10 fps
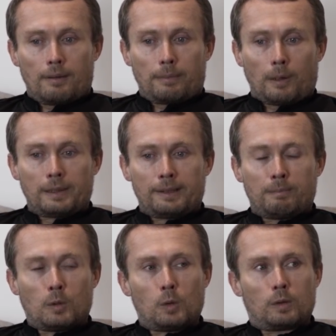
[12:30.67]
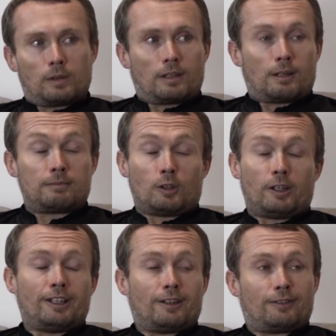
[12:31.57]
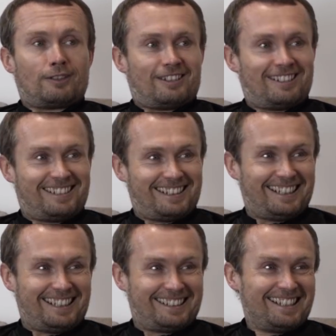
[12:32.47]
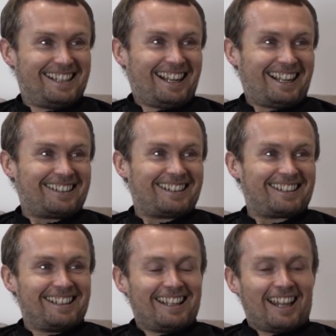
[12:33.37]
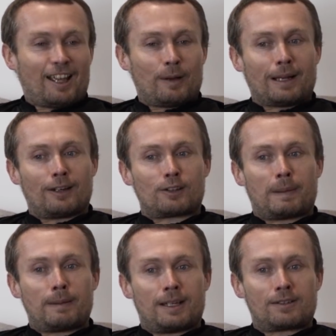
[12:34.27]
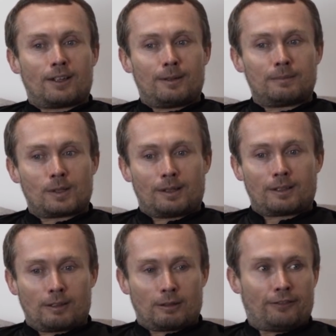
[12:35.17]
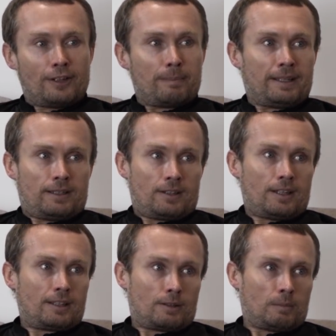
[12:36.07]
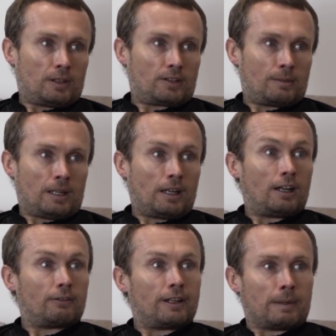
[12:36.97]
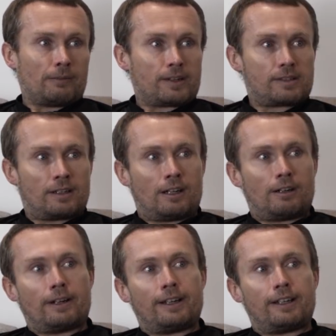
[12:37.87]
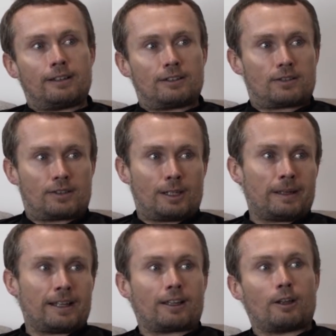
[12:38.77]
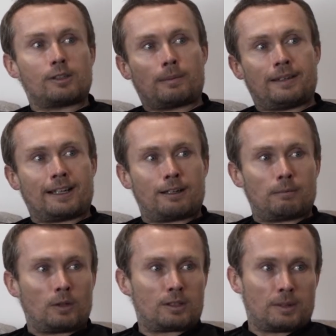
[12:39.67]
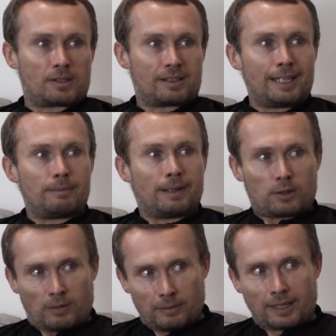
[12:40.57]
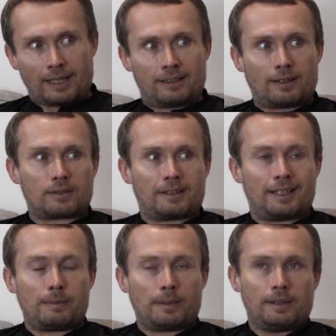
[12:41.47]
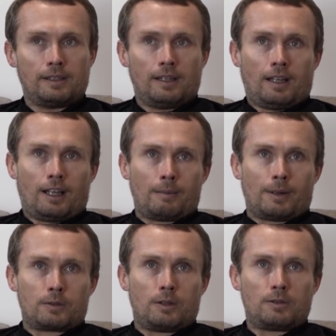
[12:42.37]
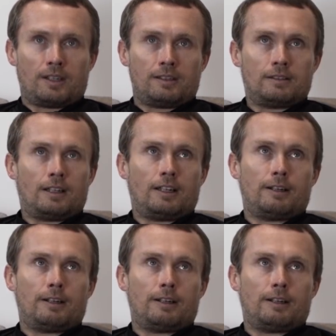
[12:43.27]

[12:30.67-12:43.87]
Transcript: Probably more, not enough. I think. And I've spent a bit of time, so I got a Fitbit this year to monitor my heart rate, my resting heart rate, to see when that goes up and down, monitor my sleep, make sure I'm getting enough sleep. I was using